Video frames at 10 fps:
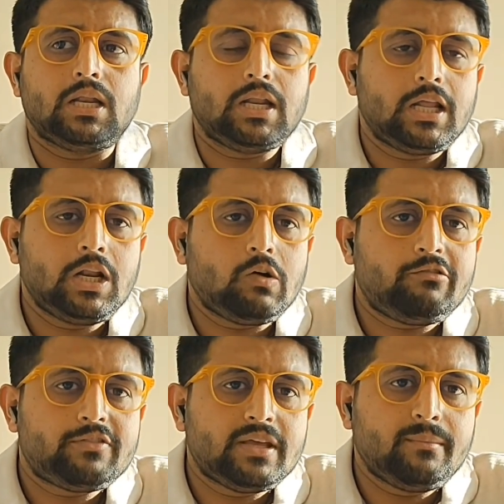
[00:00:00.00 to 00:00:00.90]
none
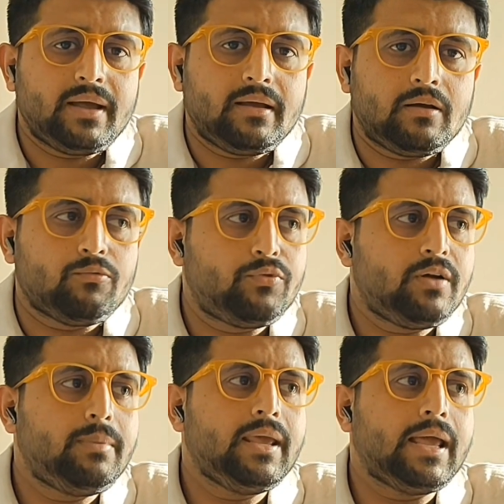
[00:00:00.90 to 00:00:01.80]
of them
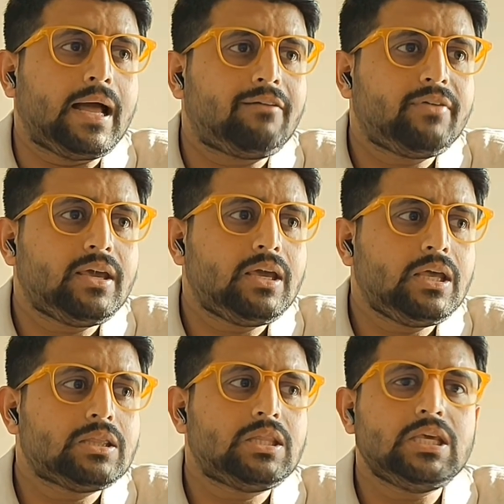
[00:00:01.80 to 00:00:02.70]
would be
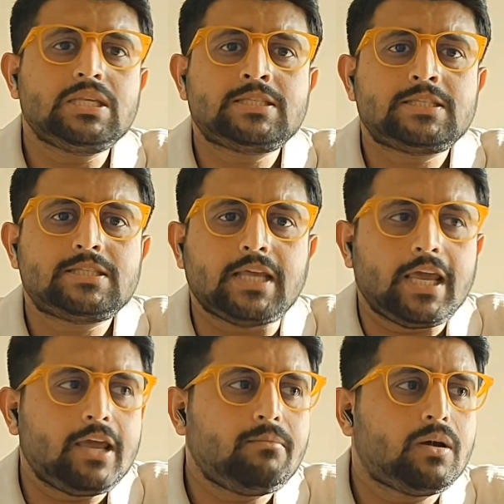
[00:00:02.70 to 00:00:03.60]
having the
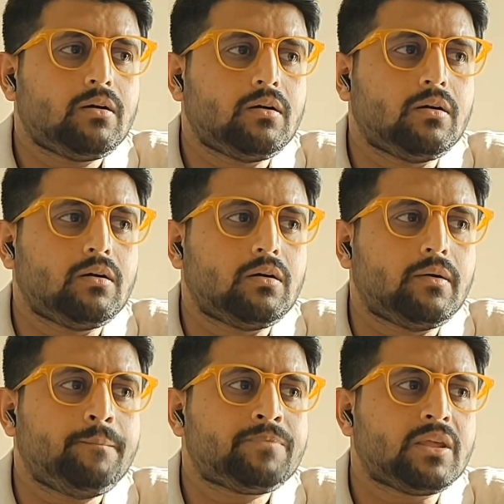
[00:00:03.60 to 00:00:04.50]
same
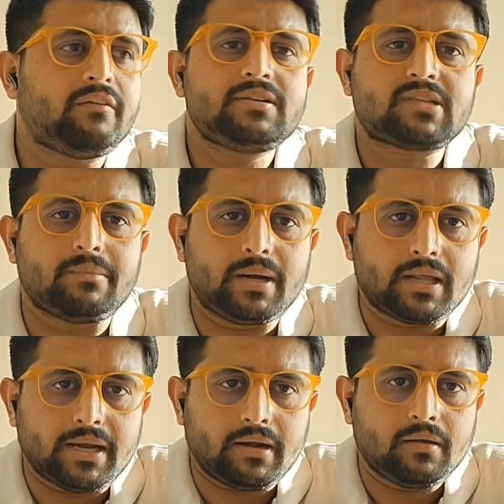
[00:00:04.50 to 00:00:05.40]
risk
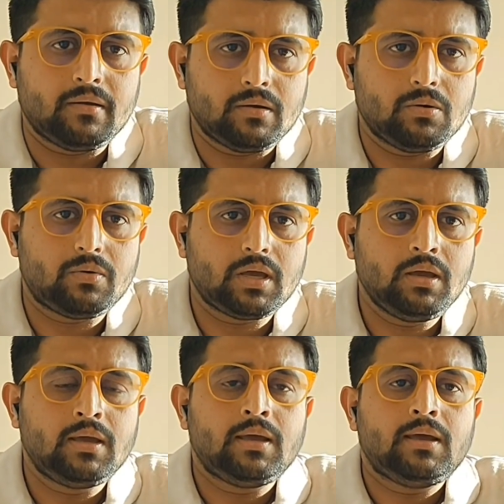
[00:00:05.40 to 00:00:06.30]
appetite.
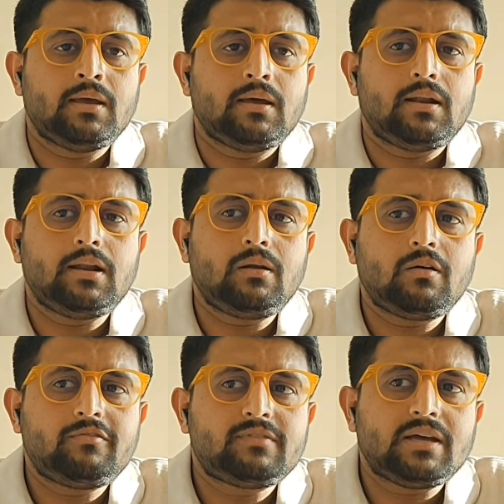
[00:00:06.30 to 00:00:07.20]
Okay,
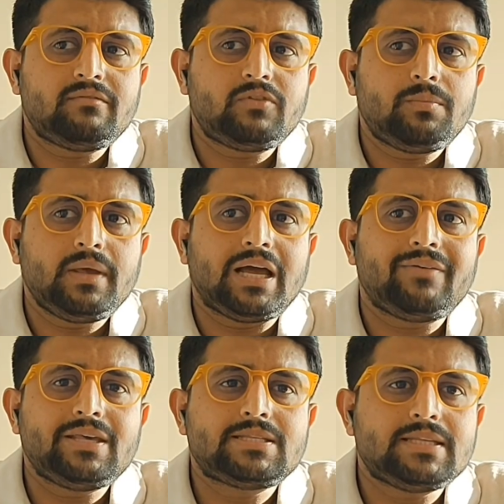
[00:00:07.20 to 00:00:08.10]
none of them would be
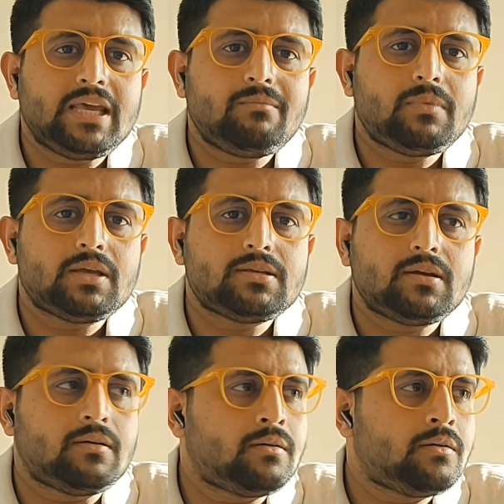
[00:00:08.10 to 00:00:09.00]
having same
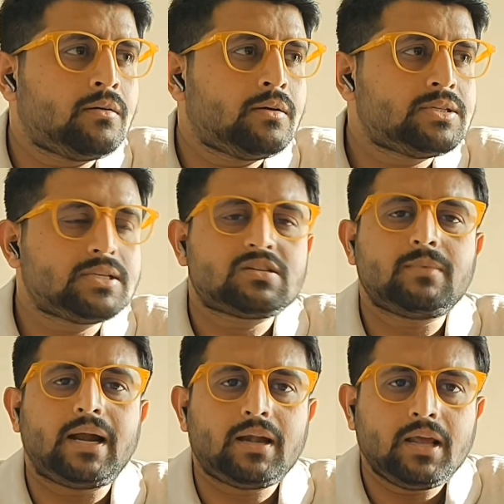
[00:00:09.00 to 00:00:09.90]

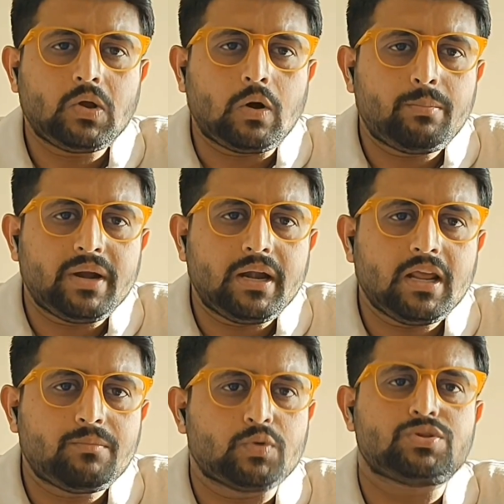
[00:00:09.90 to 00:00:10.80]
systematic
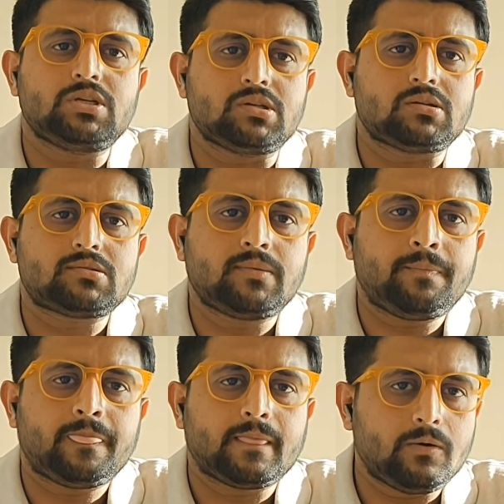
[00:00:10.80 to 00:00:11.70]
operating procedures.
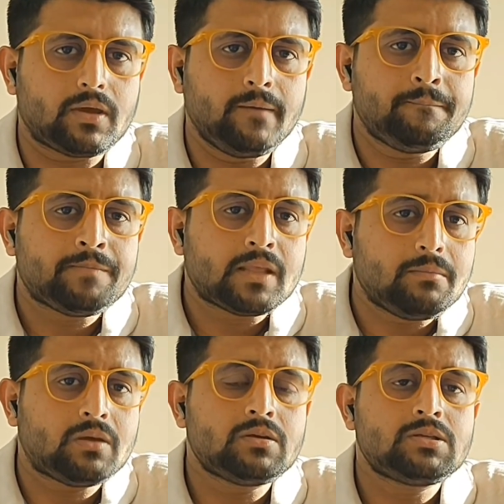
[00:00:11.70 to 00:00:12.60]
Okay,
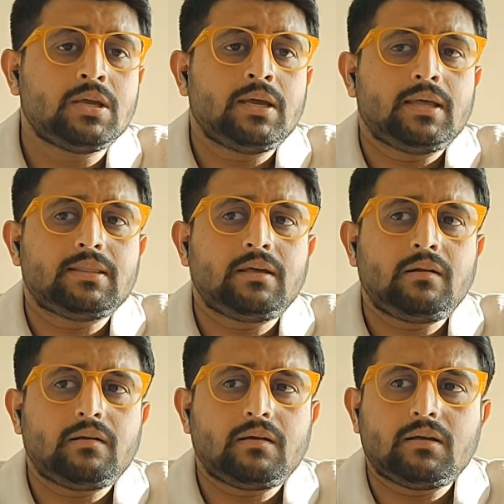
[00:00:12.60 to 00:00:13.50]
because
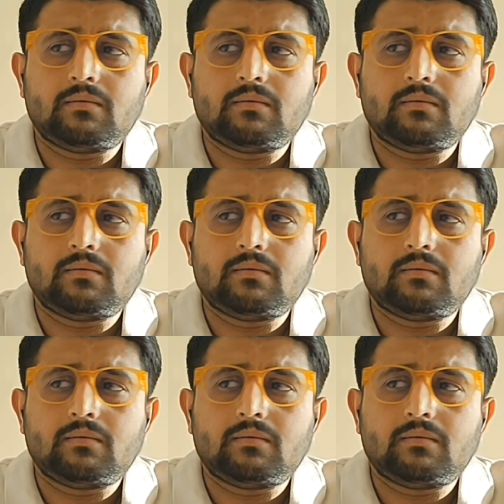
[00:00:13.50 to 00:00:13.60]
the